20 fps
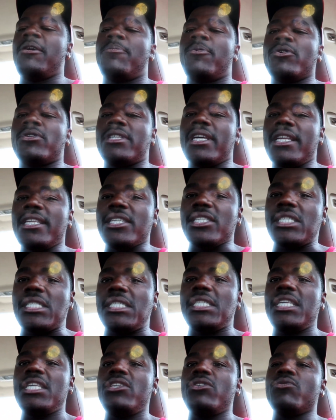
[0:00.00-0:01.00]
people tend to
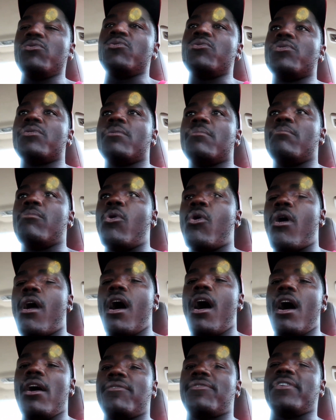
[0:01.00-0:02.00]
see you more
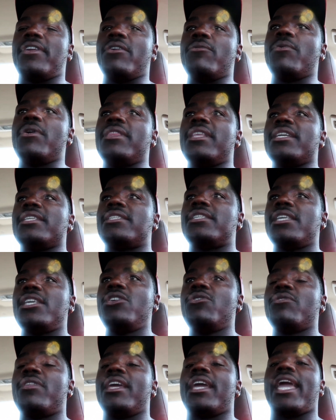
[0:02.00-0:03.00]
often, and when they see
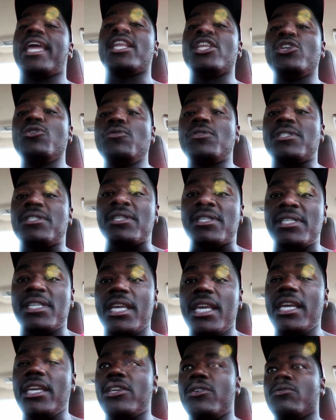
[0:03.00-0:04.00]
you, they get used to
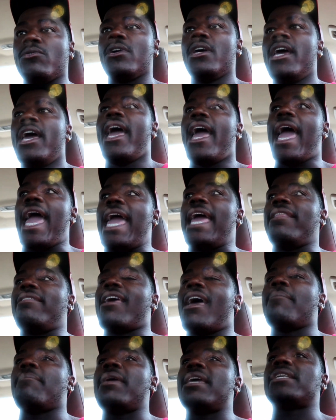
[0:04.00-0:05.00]
seeing you.
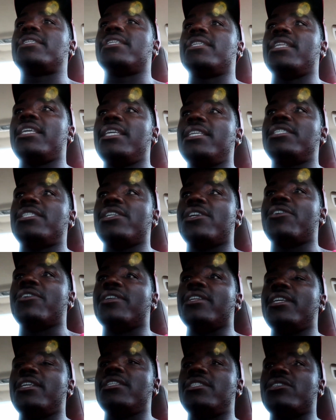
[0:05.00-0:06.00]
And that makes it easier
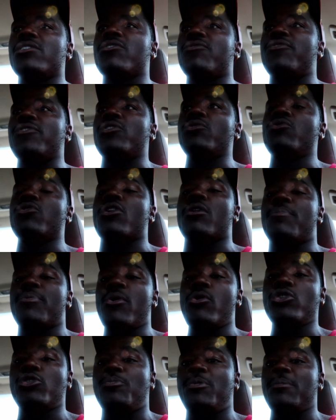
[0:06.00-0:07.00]
and easier for you to
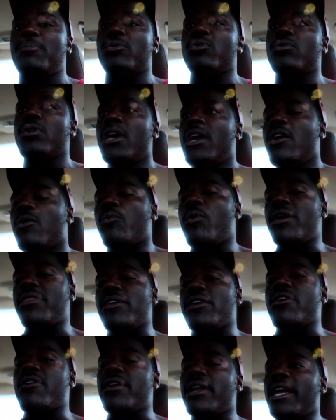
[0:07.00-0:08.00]
approach people,
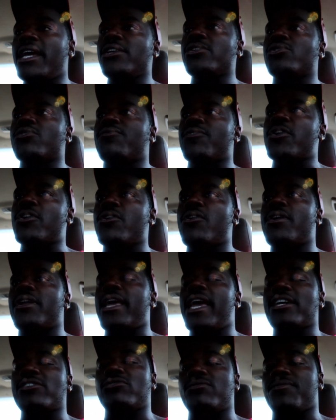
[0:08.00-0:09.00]
whether you're an introvert or
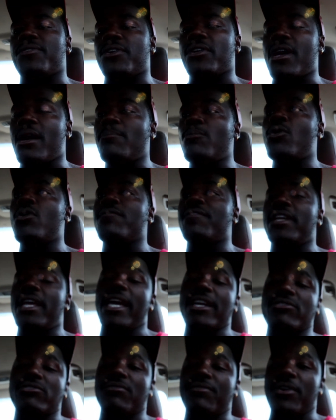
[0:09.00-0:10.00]
an extrovert. I'm more of an
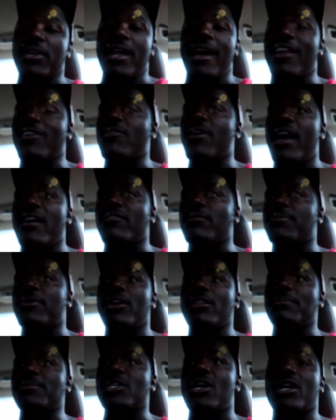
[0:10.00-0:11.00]
extrovert. I don't have a
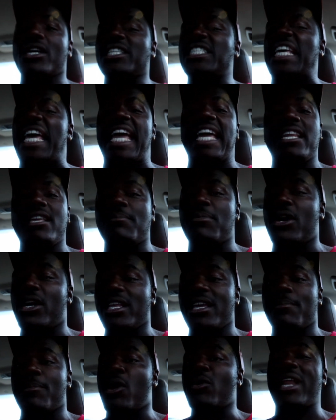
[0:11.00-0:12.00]
problem talking to
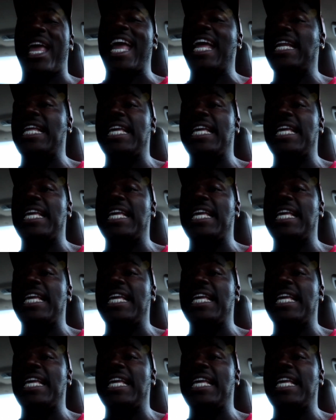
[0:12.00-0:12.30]
anybody about